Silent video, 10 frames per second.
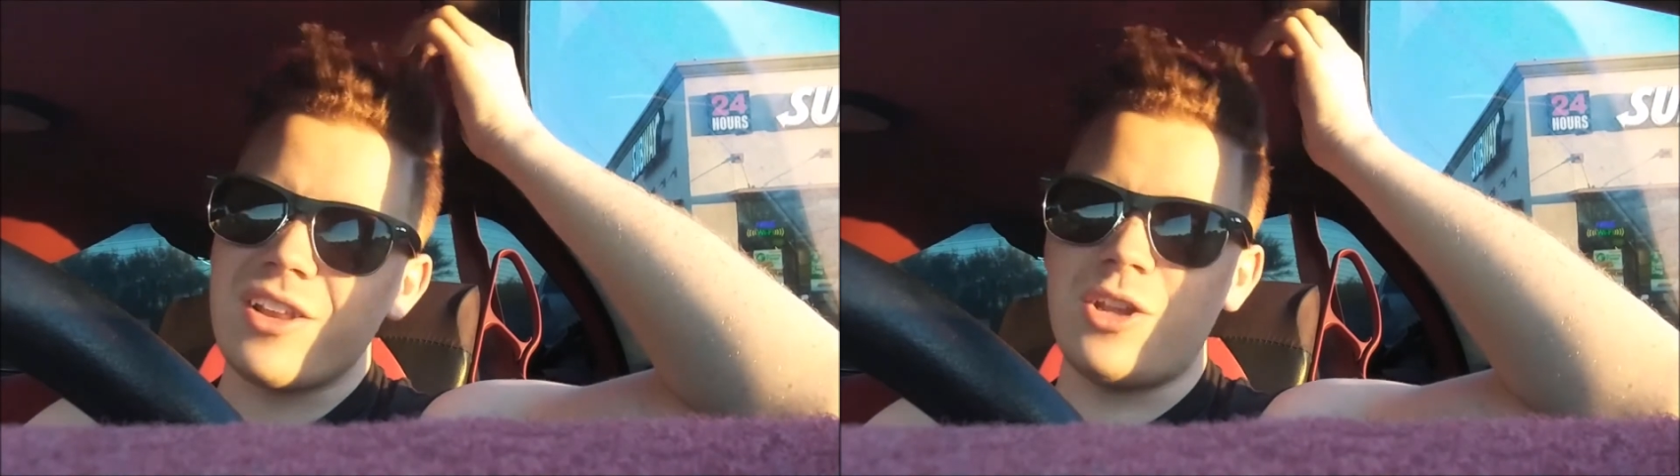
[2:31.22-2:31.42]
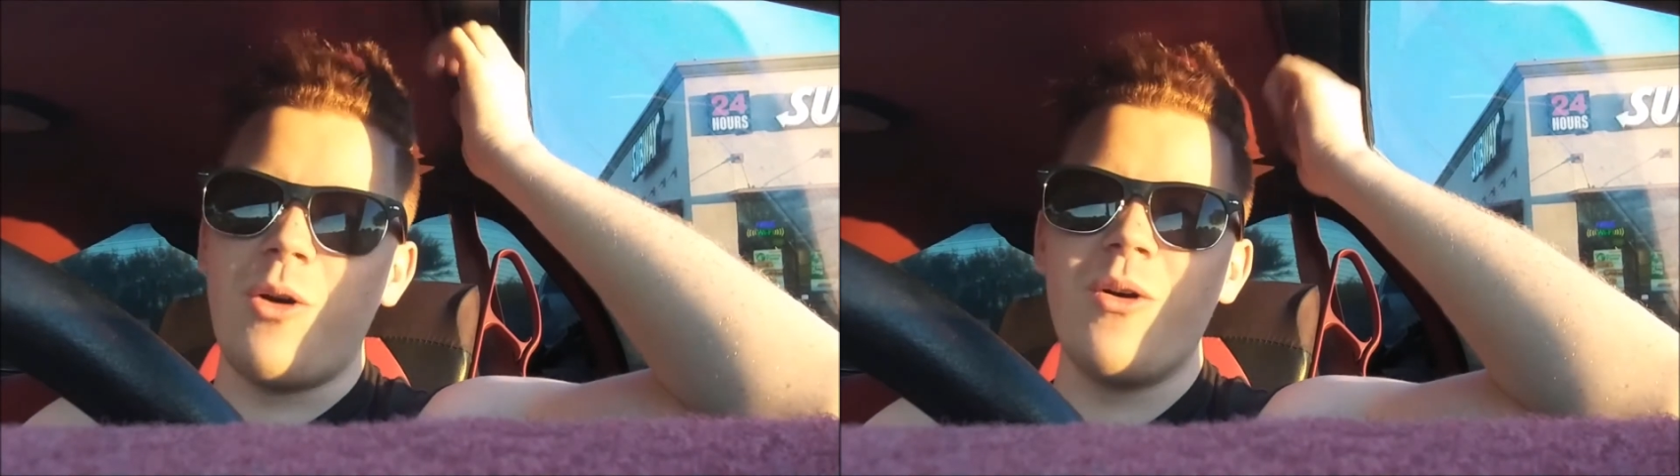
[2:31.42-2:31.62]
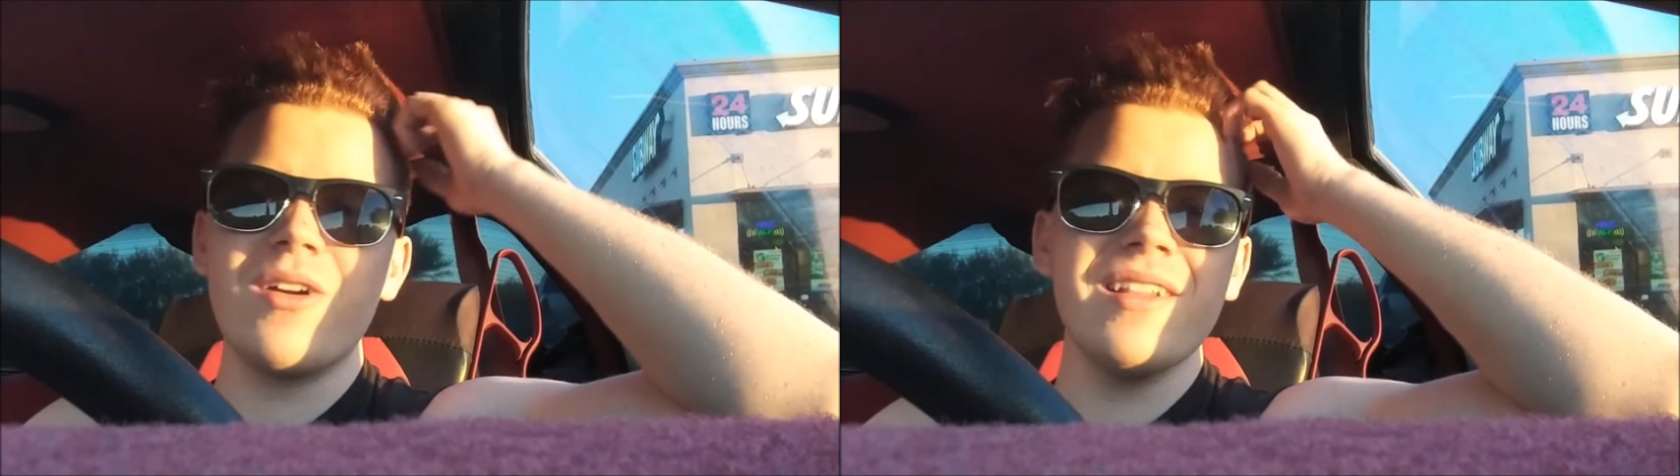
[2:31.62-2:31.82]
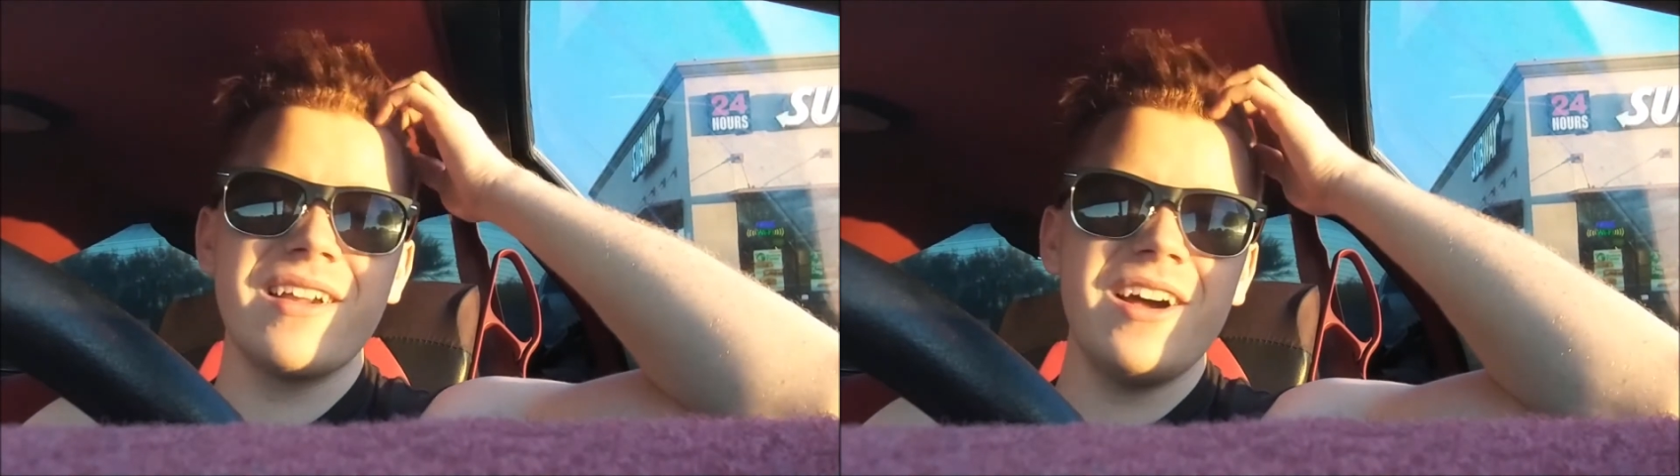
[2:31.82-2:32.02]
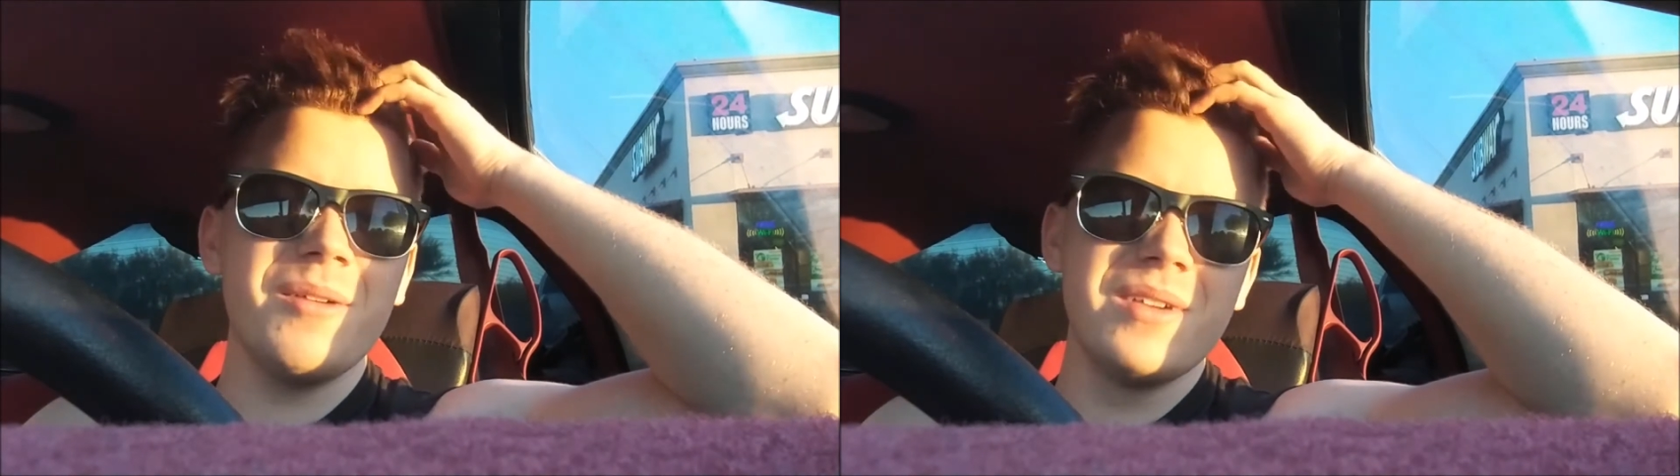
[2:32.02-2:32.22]
total it
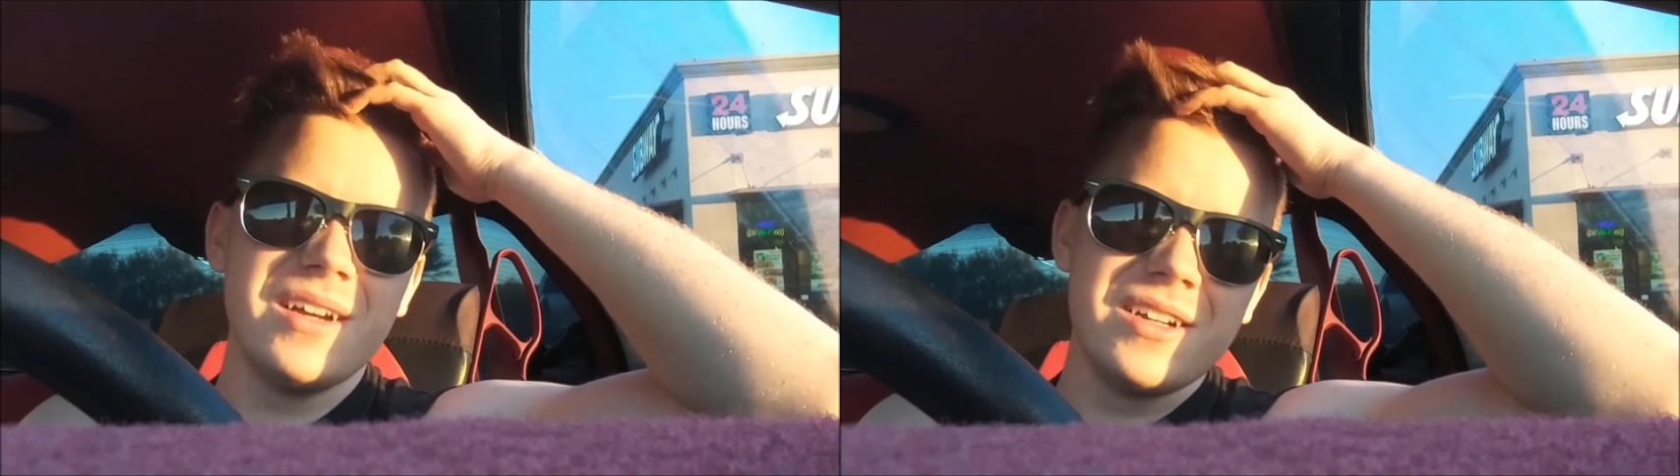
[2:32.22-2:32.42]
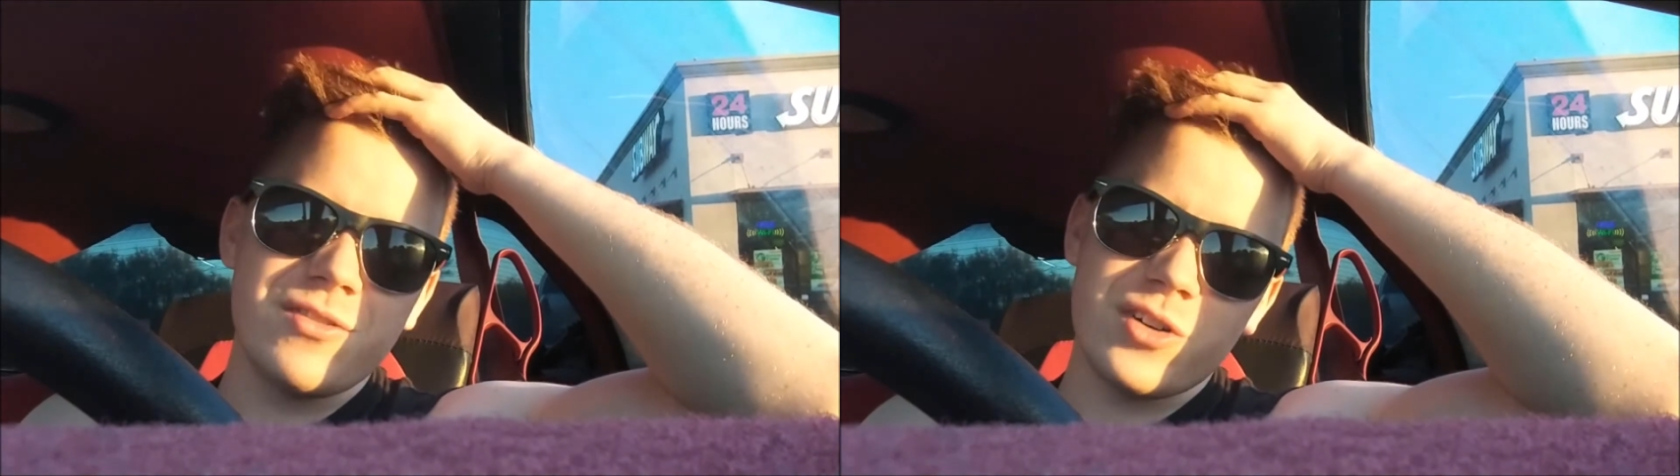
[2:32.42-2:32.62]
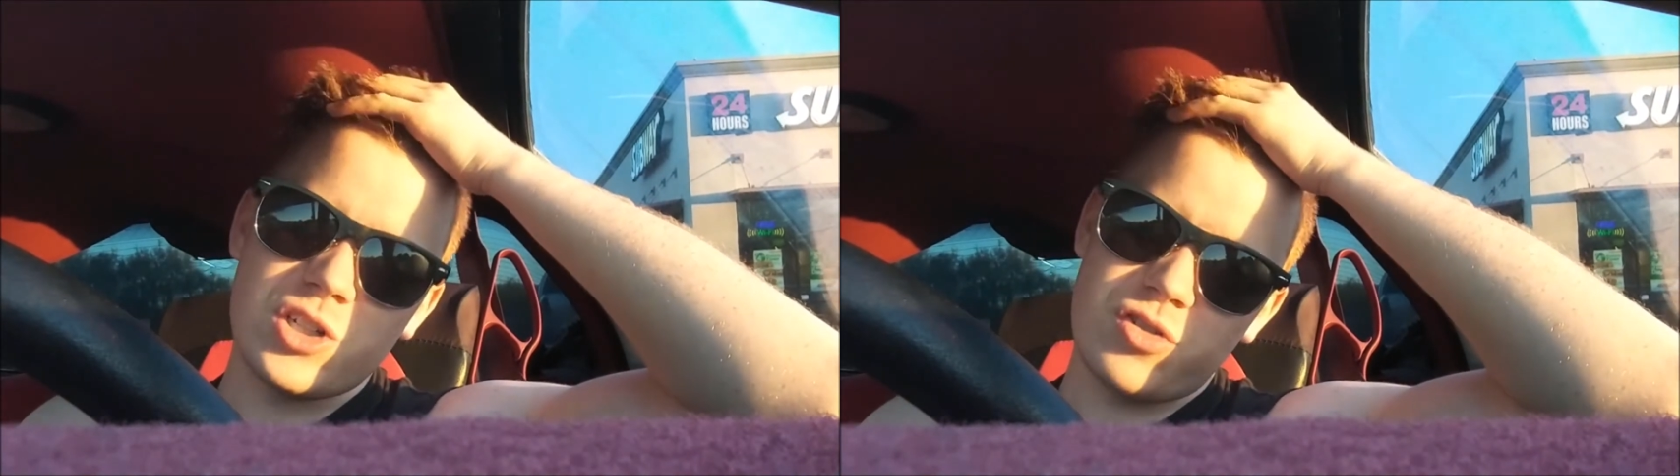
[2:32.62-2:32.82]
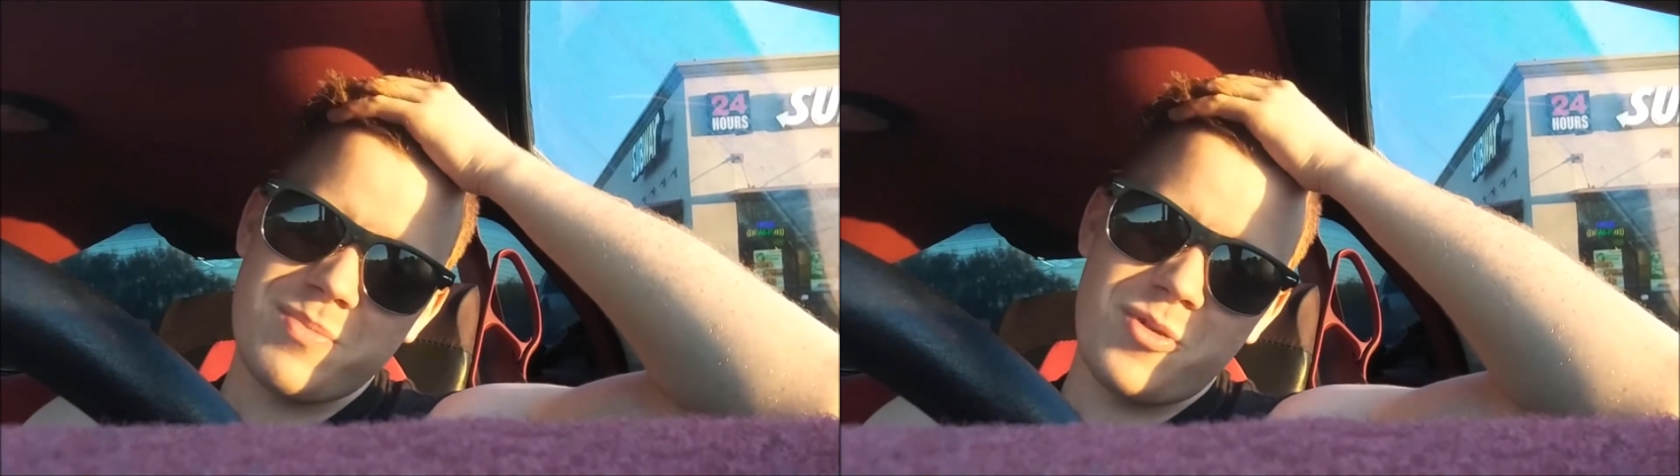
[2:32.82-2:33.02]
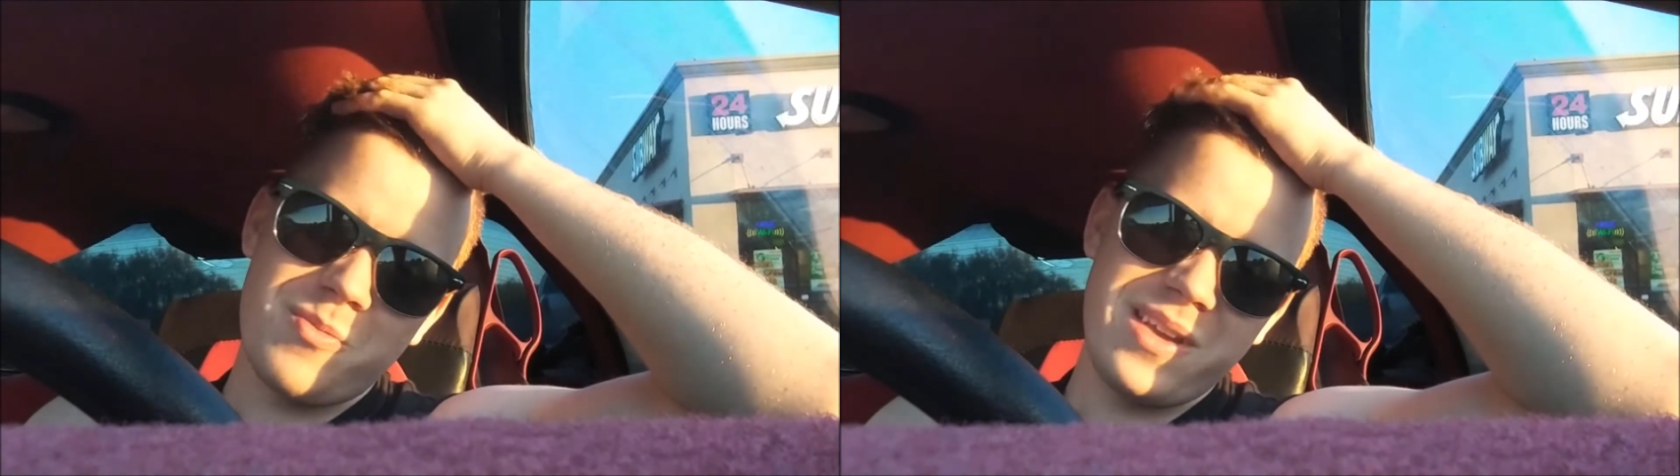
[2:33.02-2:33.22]
up for
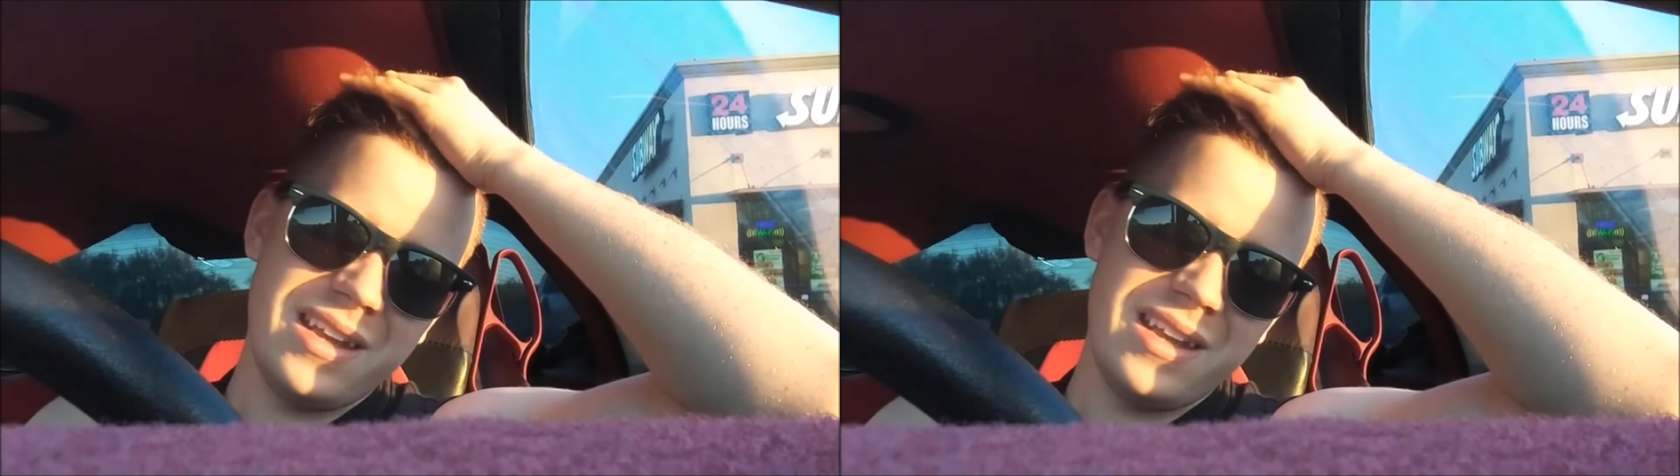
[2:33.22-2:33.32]
triple meat,